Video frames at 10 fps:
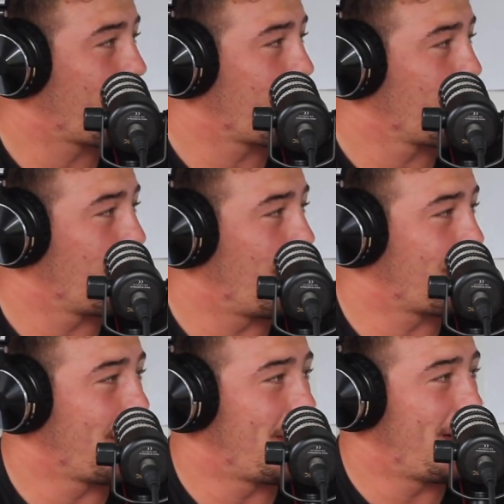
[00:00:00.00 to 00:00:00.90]
I was going to
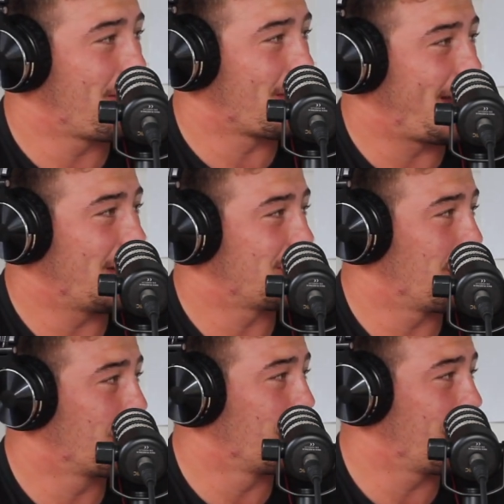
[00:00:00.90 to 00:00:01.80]
have a catch up with
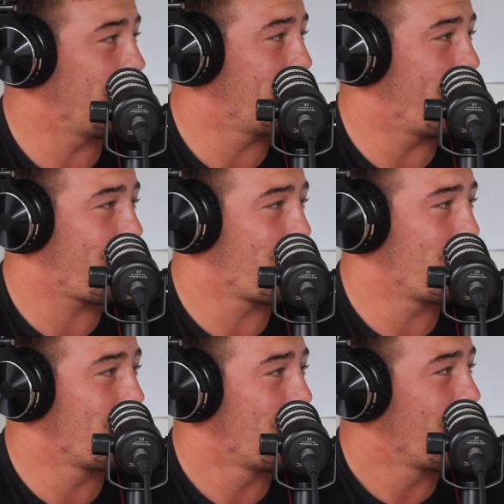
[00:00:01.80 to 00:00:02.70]
Goody about some
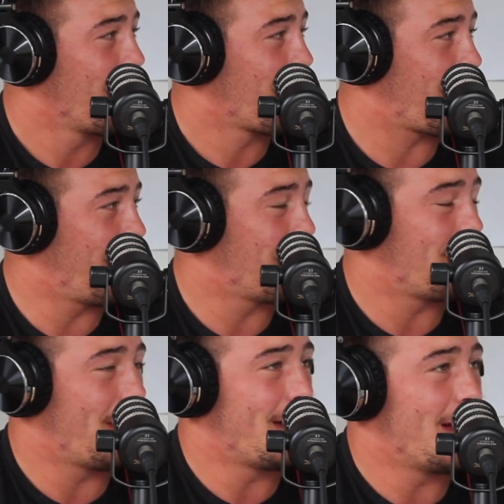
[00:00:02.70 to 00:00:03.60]
stuff, and
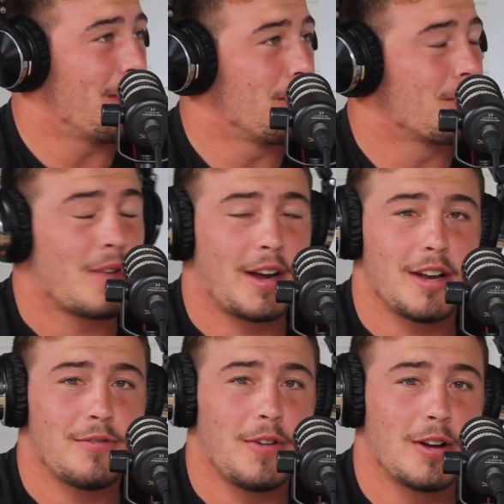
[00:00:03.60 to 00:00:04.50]
I get a phone
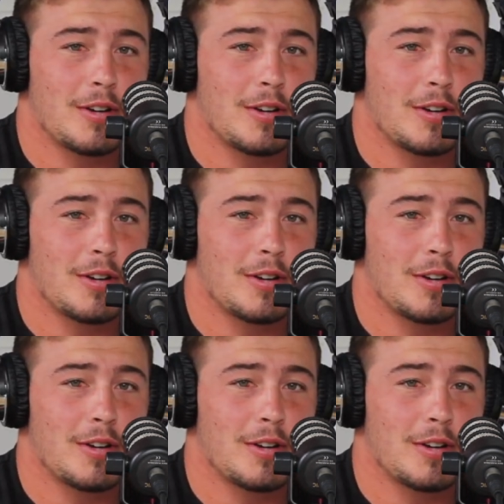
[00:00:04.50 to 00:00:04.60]
call,